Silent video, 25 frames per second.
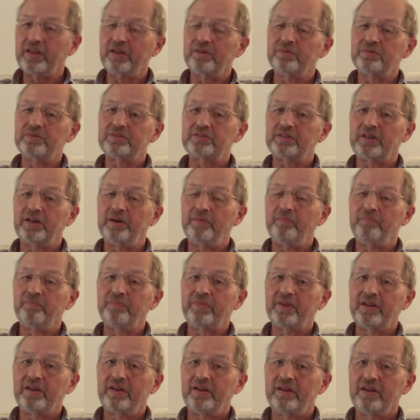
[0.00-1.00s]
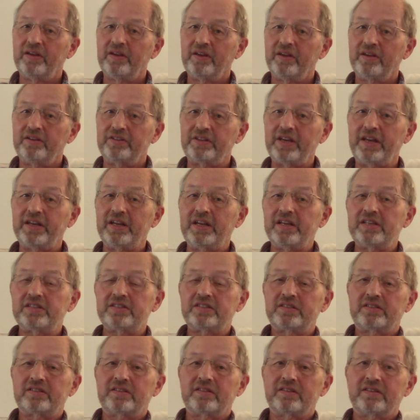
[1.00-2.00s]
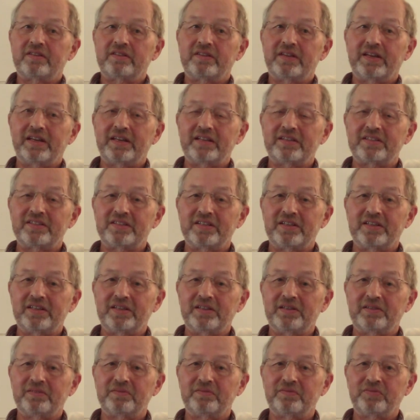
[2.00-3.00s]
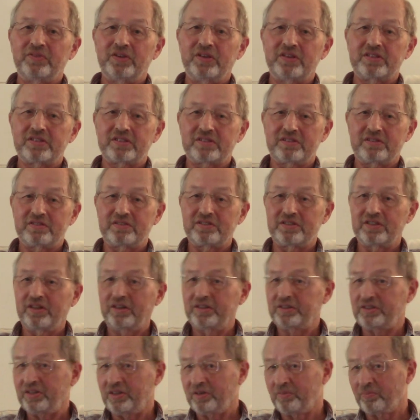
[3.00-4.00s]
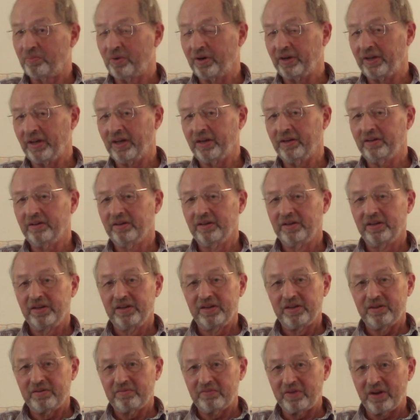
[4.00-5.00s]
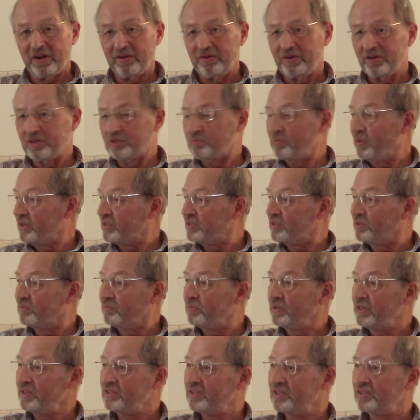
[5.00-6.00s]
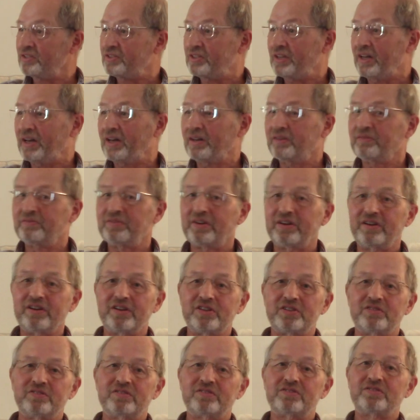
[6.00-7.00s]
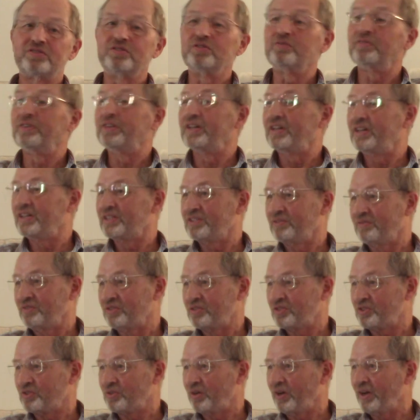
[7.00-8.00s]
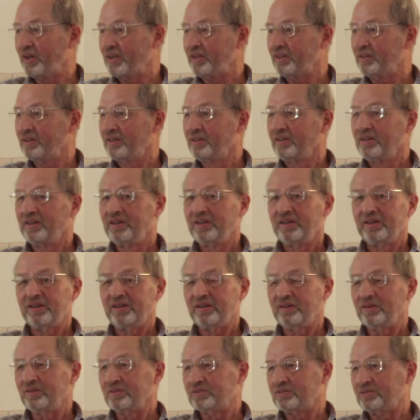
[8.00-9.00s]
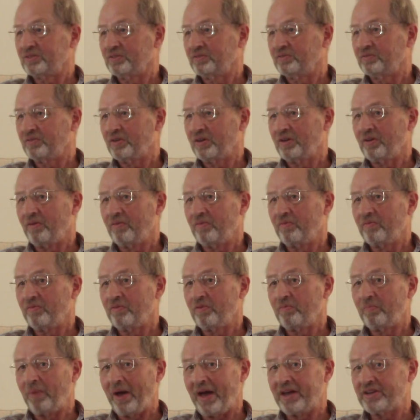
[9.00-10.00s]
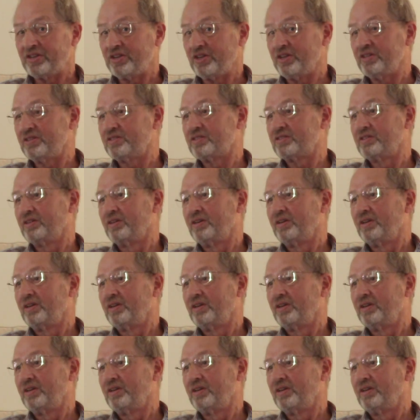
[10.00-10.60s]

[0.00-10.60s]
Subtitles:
it was Dennis that first started bringing various bits and pieces down, various souvenirs of the strike, lots of the badges.